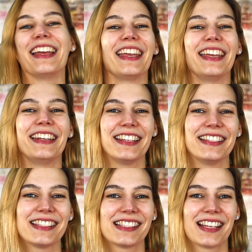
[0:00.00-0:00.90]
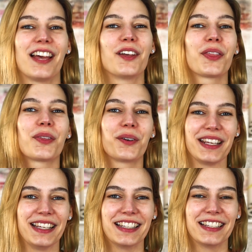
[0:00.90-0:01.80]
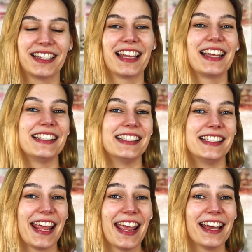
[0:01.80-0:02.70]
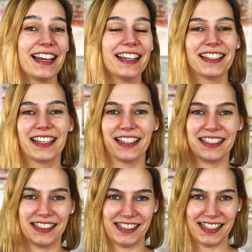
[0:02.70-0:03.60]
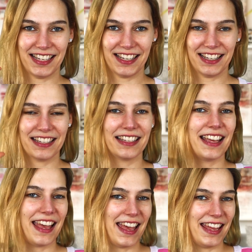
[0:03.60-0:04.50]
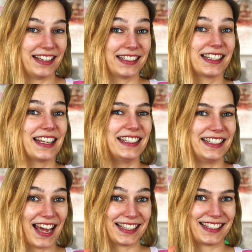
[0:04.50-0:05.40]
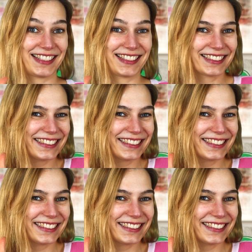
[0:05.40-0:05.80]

It is 3. Der, die, and das.